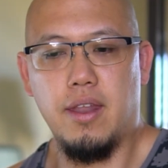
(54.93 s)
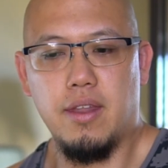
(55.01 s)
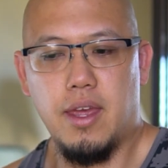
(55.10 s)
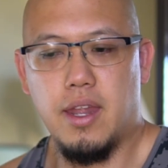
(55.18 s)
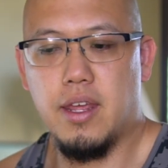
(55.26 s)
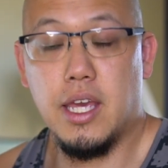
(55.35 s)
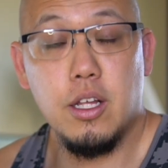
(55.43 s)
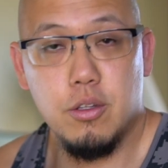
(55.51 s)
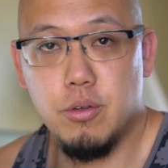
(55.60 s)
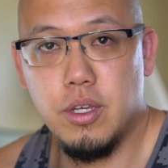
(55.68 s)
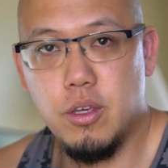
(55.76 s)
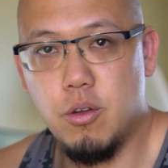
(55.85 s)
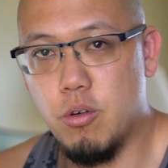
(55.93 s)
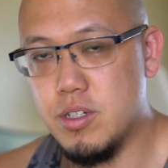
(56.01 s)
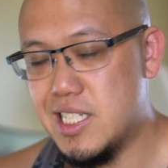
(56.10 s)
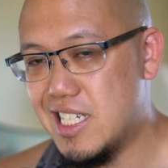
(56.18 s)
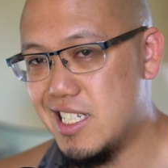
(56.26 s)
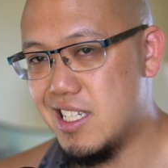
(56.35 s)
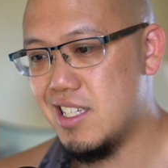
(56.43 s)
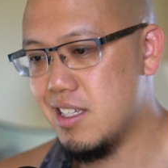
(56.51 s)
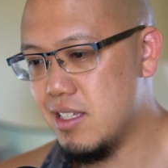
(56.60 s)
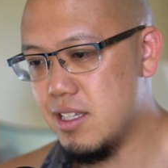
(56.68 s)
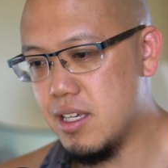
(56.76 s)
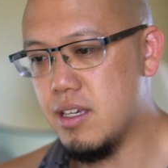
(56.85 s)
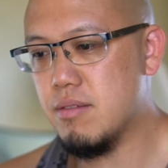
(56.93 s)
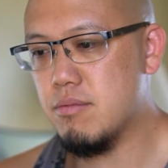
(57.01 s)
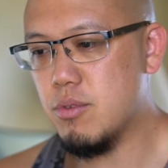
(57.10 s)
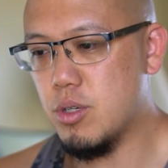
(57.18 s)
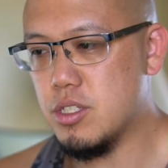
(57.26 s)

and including your TDEE,